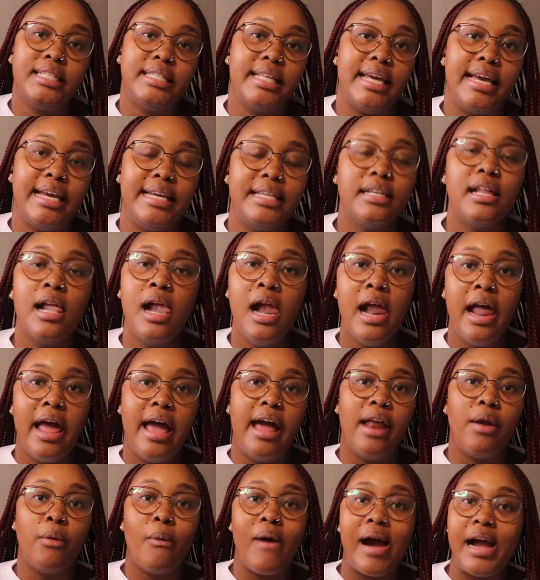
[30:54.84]
stayed,
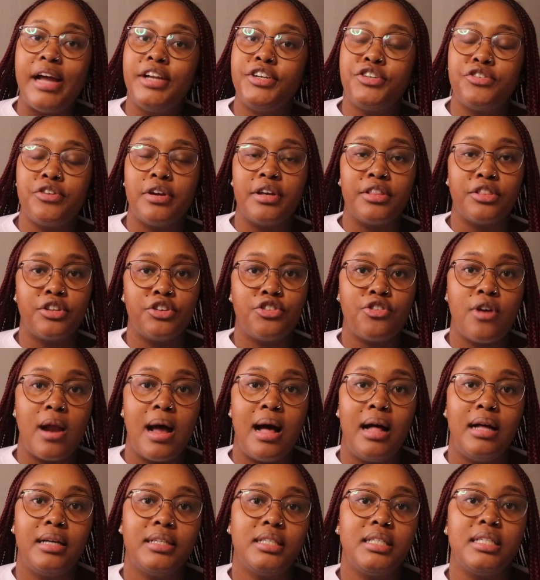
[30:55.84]
and why during the
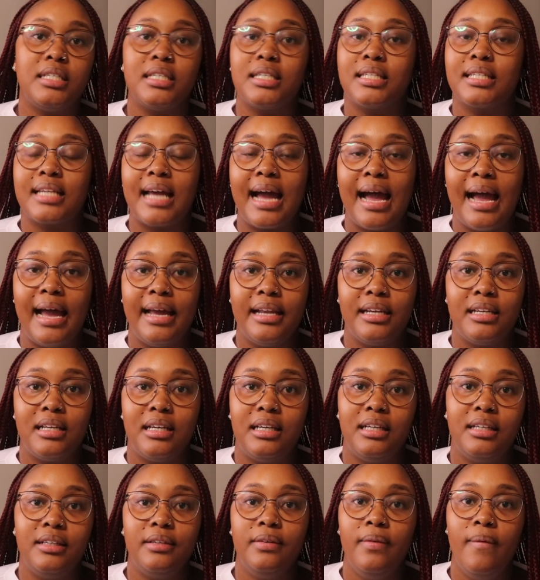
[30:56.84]
trial she just kind
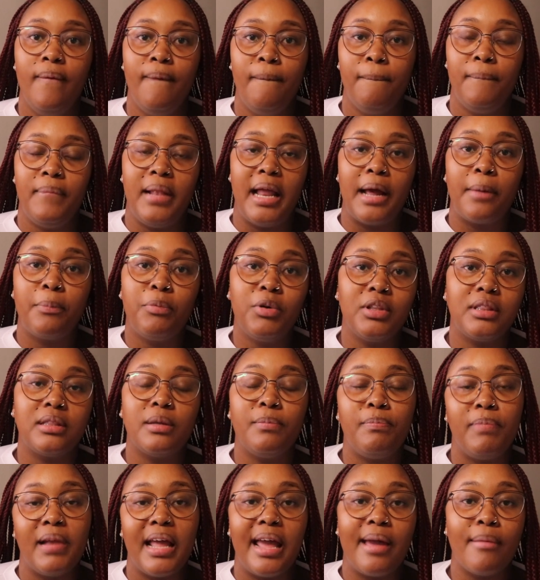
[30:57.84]
of, like, put the
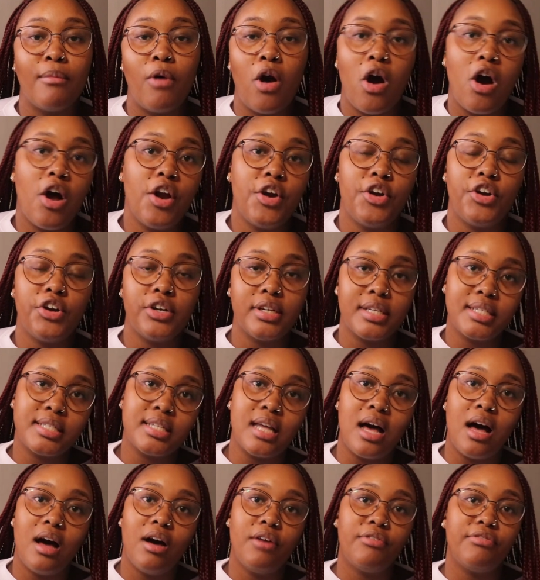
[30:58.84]
blame on
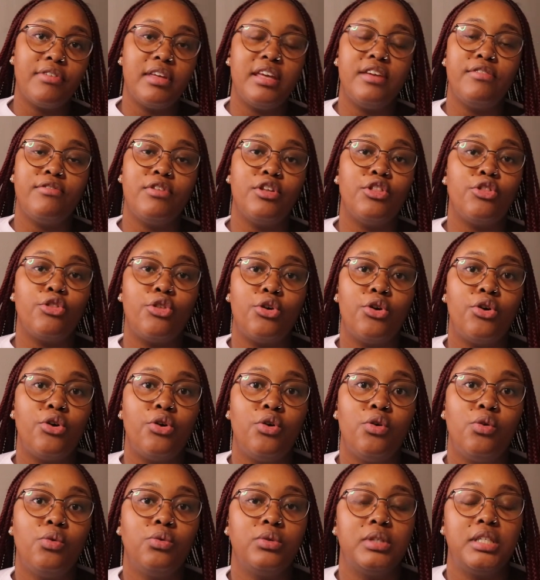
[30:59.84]
herself, even
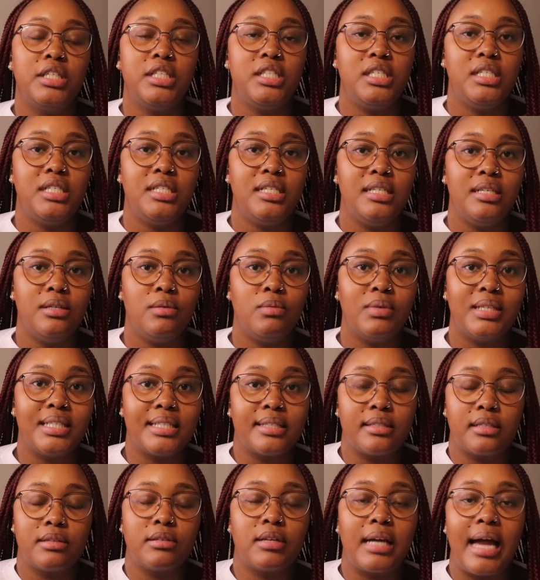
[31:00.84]
though she
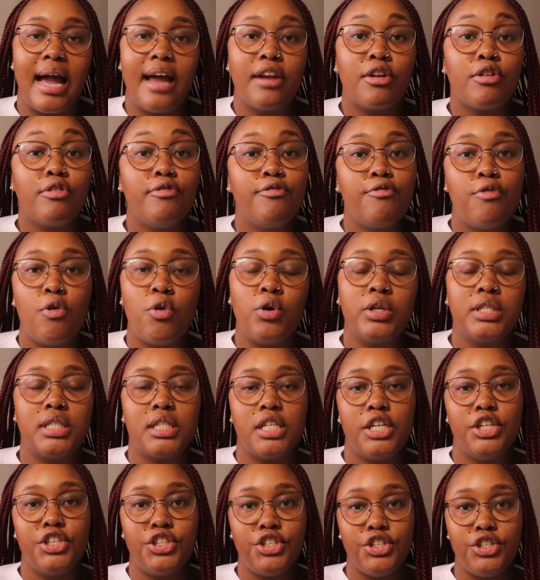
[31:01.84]
was kind of
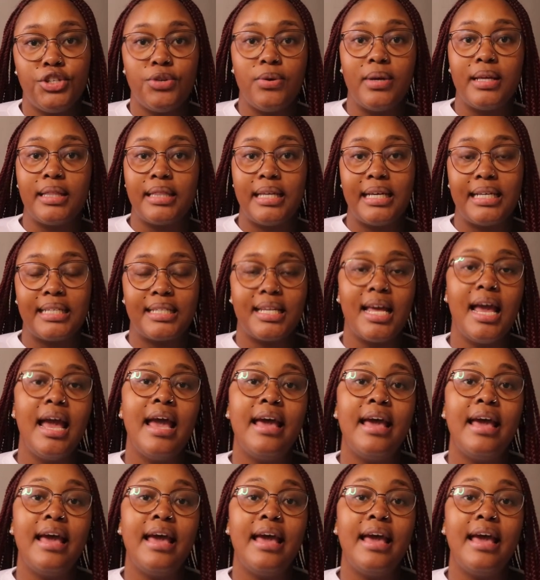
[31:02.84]
forced into doing things